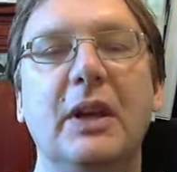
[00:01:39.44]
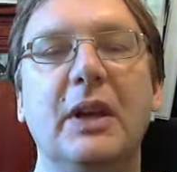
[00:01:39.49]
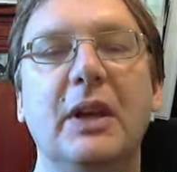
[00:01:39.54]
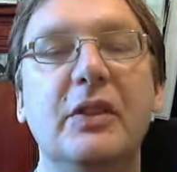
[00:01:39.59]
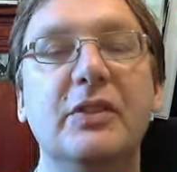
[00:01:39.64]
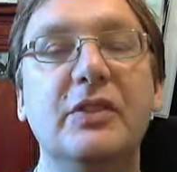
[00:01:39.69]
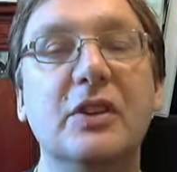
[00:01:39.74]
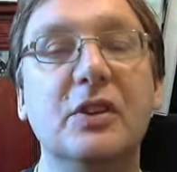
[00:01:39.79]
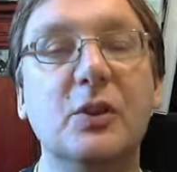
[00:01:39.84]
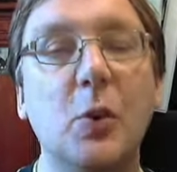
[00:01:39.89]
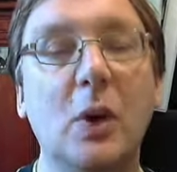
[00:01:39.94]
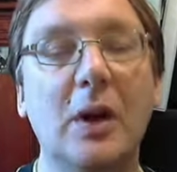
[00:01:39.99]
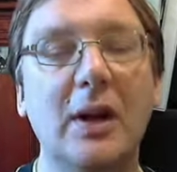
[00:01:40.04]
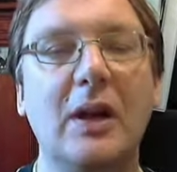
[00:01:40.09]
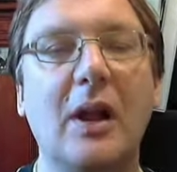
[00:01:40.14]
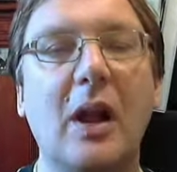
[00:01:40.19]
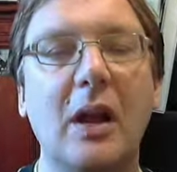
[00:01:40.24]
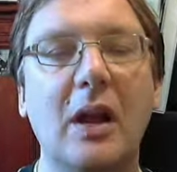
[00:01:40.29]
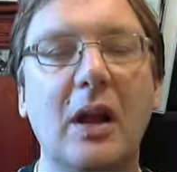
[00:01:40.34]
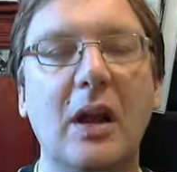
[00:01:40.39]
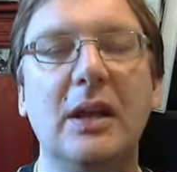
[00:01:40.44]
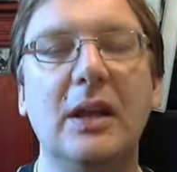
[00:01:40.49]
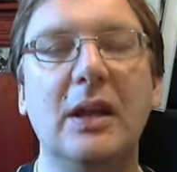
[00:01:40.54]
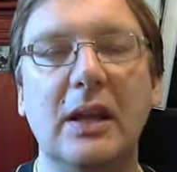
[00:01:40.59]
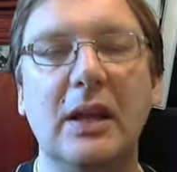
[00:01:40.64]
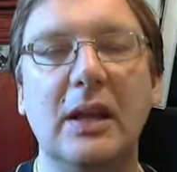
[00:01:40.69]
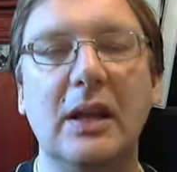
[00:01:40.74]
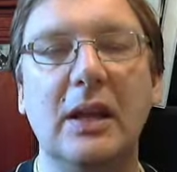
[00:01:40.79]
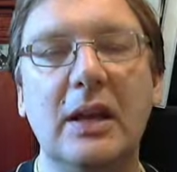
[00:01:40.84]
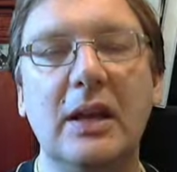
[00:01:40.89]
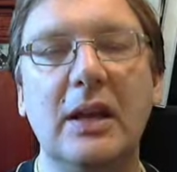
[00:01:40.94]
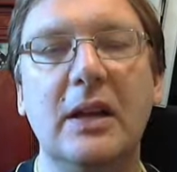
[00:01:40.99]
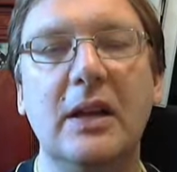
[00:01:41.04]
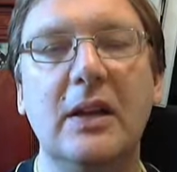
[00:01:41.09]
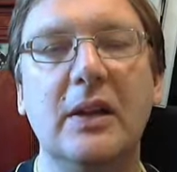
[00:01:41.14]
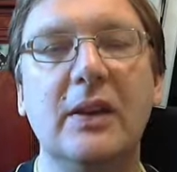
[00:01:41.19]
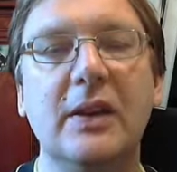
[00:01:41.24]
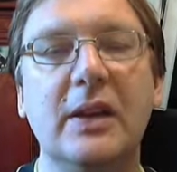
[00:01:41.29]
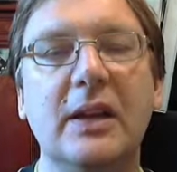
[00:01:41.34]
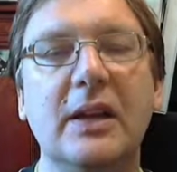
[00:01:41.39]
So quite clearly,
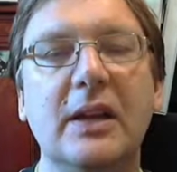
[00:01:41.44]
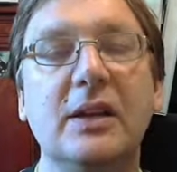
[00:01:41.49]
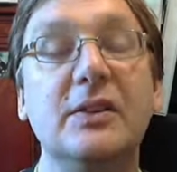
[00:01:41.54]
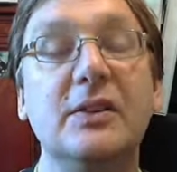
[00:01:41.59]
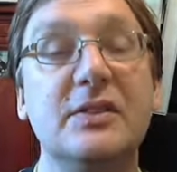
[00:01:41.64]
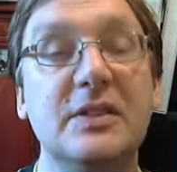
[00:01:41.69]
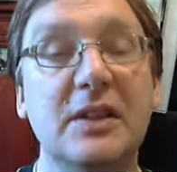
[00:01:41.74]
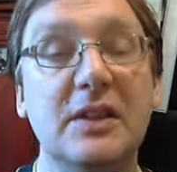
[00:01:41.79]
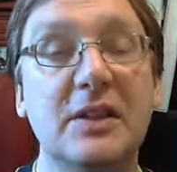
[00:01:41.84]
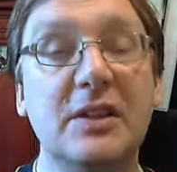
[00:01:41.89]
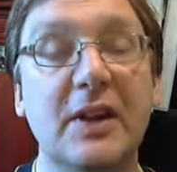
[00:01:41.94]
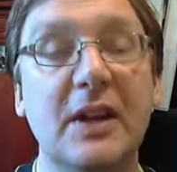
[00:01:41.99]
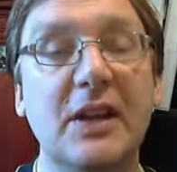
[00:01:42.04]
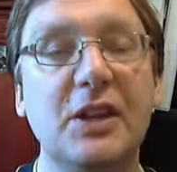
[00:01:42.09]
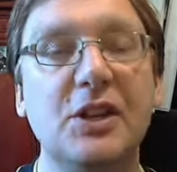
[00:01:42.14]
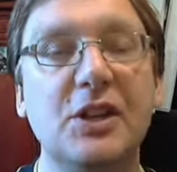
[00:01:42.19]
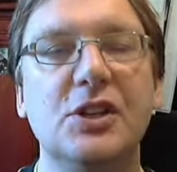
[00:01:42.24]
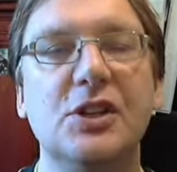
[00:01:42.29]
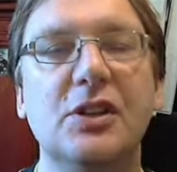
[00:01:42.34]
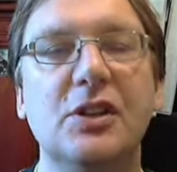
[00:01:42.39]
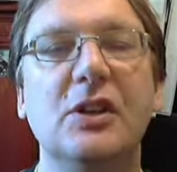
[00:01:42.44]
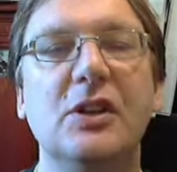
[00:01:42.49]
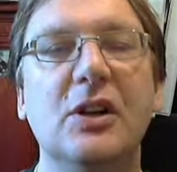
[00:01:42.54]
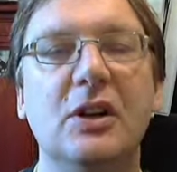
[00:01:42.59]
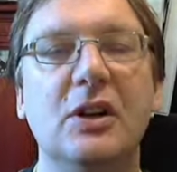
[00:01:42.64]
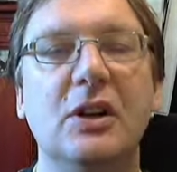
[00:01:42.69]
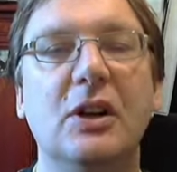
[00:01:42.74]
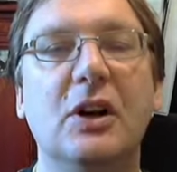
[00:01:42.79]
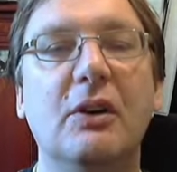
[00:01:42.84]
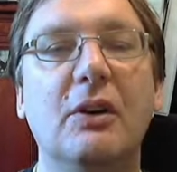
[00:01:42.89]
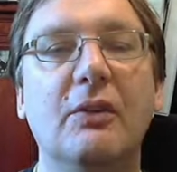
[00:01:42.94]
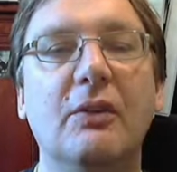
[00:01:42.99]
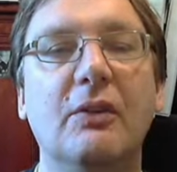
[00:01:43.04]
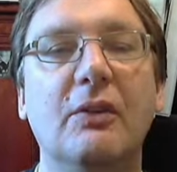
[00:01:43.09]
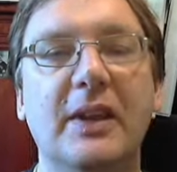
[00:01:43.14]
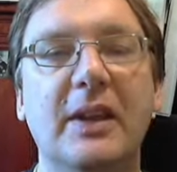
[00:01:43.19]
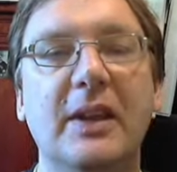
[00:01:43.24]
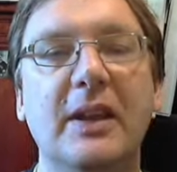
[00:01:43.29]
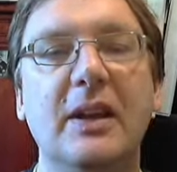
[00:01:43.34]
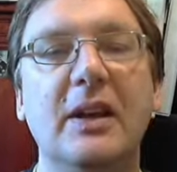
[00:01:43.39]
the consideration of
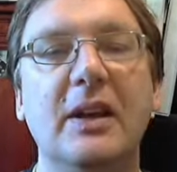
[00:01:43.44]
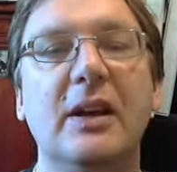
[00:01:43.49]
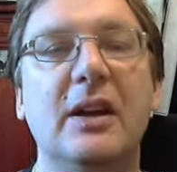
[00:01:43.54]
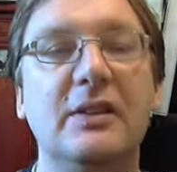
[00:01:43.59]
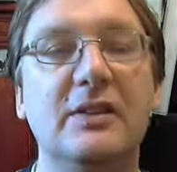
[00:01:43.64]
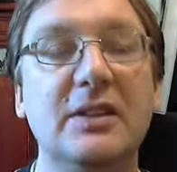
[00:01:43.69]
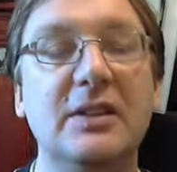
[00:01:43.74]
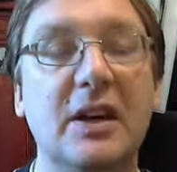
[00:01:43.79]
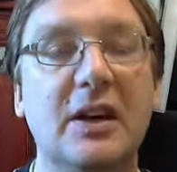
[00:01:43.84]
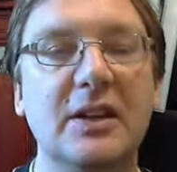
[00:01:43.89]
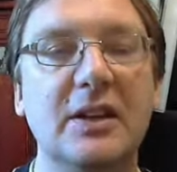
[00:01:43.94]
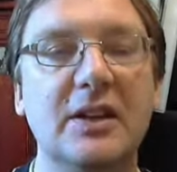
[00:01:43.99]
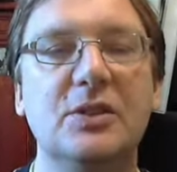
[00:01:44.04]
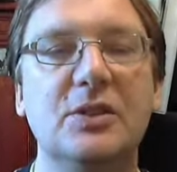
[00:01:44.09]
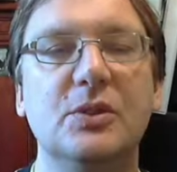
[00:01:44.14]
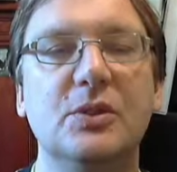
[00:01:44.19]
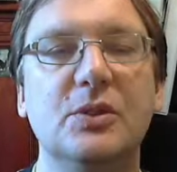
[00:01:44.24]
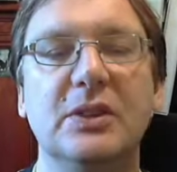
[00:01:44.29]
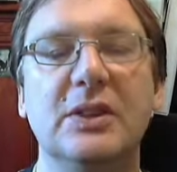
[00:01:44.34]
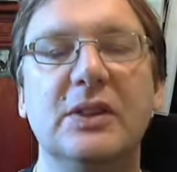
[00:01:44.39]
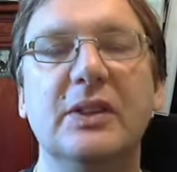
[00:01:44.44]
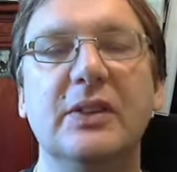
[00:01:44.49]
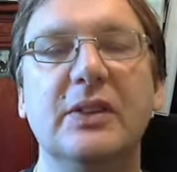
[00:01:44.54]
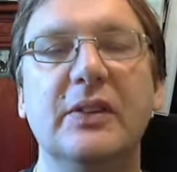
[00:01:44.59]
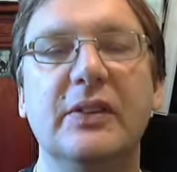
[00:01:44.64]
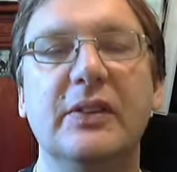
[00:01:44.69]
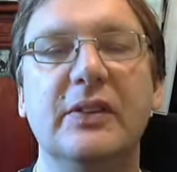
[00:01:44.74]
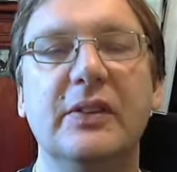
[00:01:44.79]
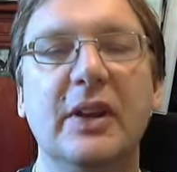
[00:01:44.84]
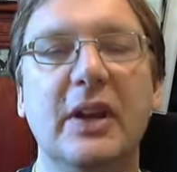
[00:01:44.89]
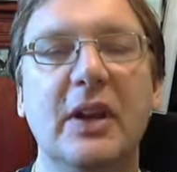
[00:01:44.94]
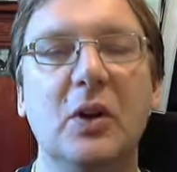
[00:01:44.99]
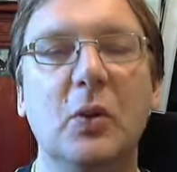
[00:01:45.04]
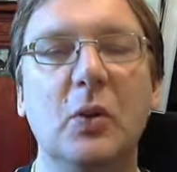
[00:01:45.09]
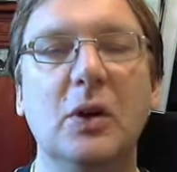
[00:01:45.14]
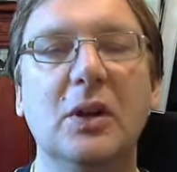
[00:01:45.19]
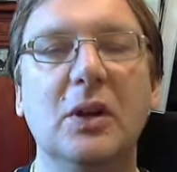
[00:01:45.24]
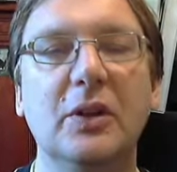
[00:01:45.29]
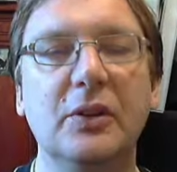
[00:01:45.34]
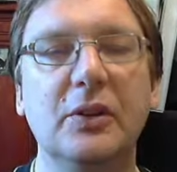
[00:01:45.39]
the target audience
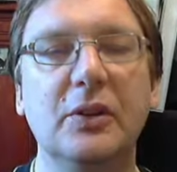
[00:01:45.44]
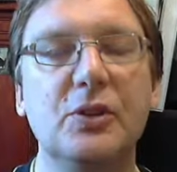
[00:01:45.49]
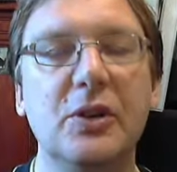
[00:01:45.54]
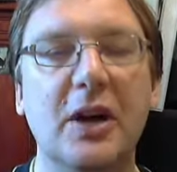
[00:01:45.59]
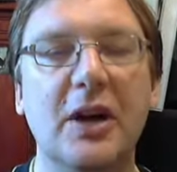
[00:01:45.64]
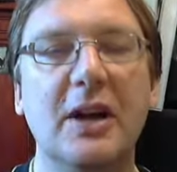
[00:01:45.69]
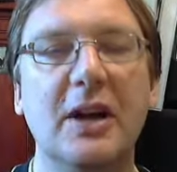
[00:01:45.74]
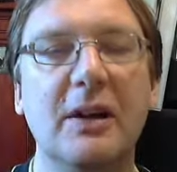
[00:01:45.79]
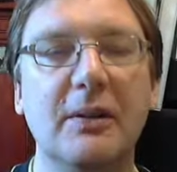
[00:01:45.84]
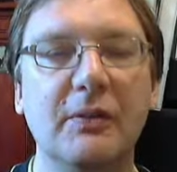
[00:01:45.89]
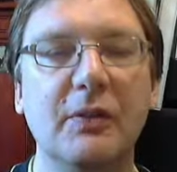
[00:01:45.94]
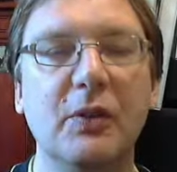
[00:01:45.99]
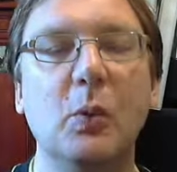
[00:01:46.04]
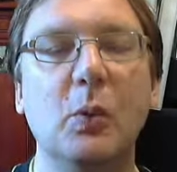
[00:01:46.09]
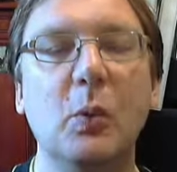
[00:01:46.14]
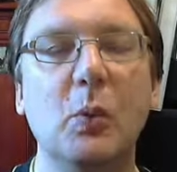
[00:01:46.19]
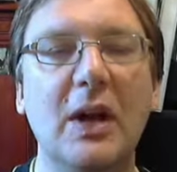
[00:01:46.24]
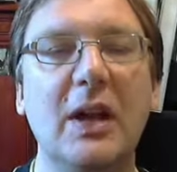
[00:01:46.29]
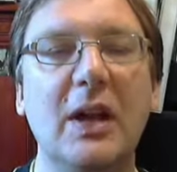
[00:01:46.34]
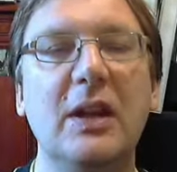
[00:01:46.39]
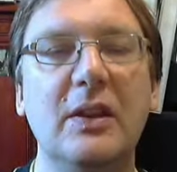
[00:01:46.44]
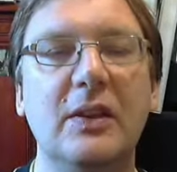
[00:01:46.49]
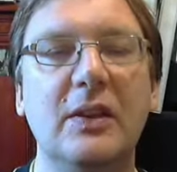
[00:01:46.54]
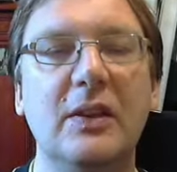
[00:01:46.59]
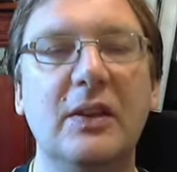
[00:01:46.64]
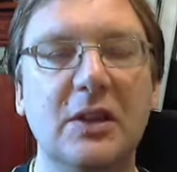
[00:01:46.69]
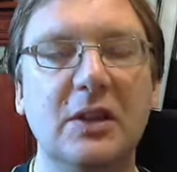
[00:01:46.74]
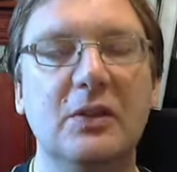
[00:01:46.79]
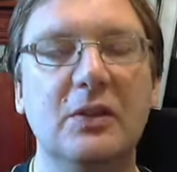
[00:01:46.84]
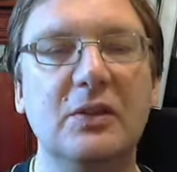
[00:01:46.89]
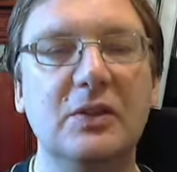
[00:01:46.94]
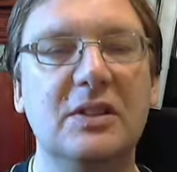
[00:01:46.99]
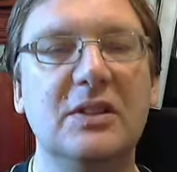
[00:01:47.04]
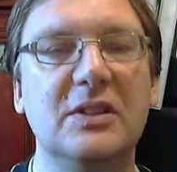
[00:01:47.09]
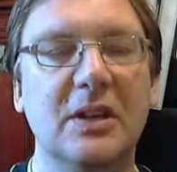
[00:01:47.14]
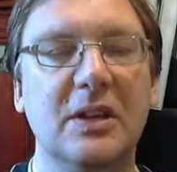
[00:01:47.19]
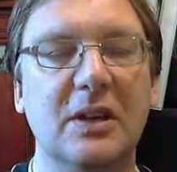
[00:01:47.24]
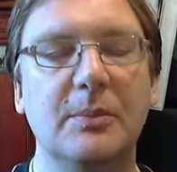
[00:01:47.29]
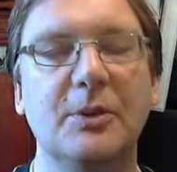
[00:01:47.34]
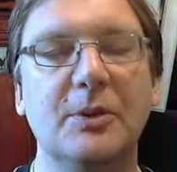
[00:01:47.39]
will drive the way that you
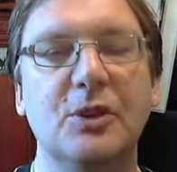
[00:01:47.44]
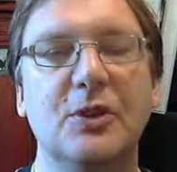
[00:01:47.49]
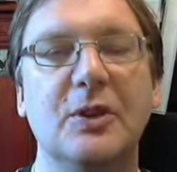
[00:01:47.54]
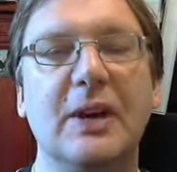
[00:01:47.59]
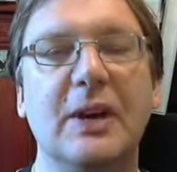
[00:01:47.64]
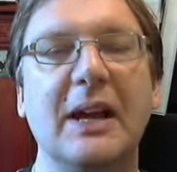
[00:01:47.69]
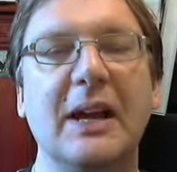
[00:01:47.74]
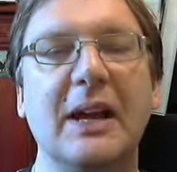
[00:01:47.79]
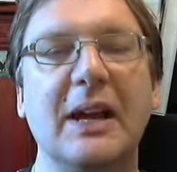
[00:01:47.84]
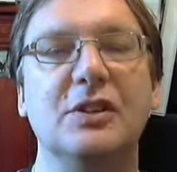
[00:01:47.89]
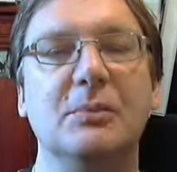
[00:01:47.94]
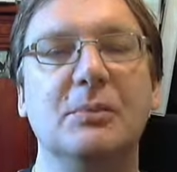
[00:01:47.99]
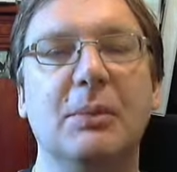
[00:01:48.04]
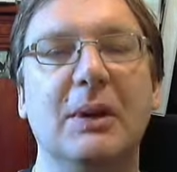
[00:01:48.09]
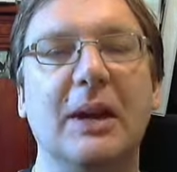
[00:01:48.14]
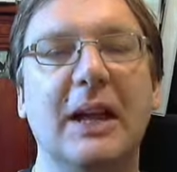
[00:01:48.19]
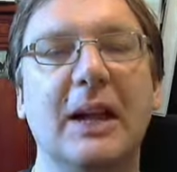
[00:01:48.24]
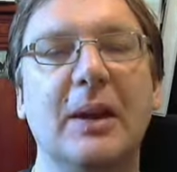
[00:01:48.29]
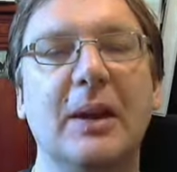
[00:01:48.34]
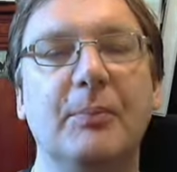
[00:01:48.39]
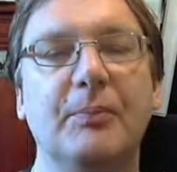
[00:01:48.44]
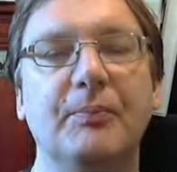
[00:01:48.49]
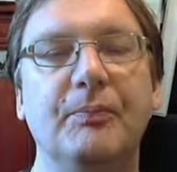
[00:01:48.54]
determine your action plan.